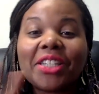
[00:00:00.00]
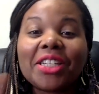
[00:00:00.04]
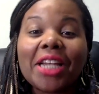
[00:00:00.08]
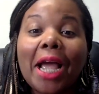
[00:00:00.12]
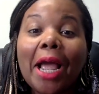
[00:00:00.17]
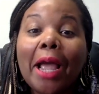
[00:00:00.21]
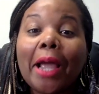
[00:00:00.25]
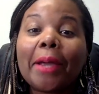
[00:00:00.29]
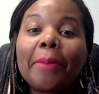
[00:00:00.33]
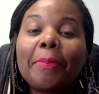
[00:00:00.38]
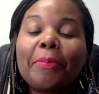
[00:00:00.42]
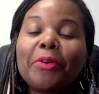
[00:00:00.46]

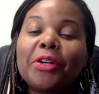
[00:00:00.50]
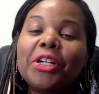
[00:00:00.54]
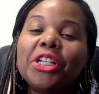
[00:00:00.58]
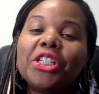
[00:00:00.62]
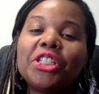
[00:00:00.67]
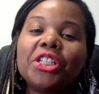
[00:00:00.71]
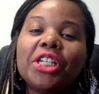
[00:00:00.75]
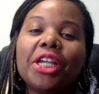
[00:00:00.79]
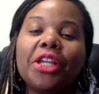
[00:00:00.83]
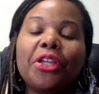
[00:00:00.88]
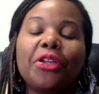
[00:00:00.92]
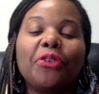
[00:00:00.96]
I
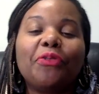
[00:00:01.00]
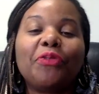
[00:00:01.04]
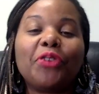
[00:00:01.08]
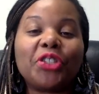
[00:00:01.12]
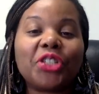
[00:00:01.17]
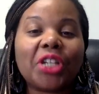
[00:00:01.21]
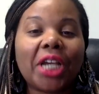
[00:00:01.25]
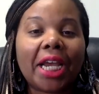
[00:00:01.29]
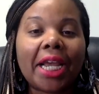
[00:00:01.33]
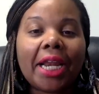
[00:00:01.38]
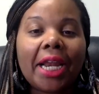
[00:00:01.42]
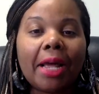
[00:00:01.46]
appreciate you for
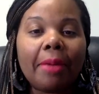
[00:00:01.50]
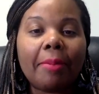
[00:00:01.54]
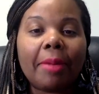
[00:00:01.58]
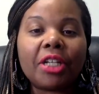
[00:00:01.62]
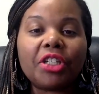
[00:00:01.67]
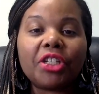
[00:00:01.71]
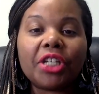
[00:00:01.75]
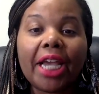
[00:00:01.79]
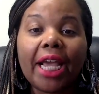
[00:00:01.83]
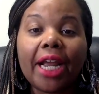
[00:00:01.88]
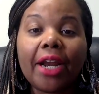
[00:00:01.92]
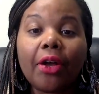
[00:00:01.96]
checking out my
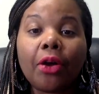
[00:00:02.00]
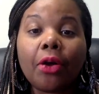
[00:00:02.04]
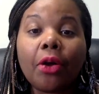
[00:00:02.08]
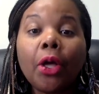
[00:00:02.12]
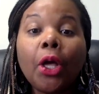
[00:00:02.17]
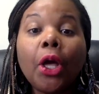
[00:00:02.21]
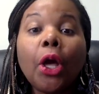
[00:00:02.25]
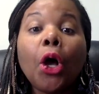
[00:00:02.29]
channel.